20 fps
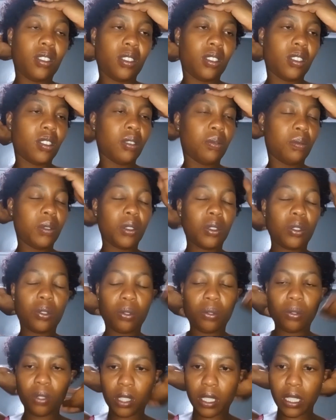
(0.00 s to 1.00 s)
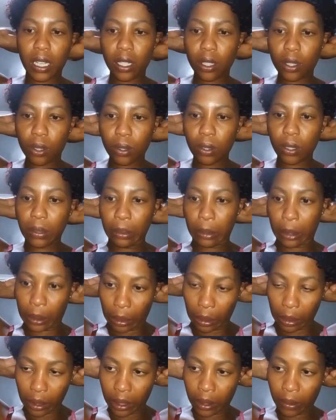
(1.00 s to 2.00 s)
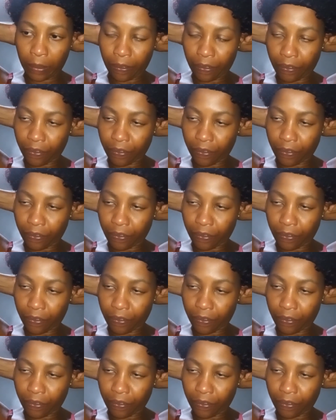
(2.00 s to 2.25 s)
but if it's too tight so I'm not gonna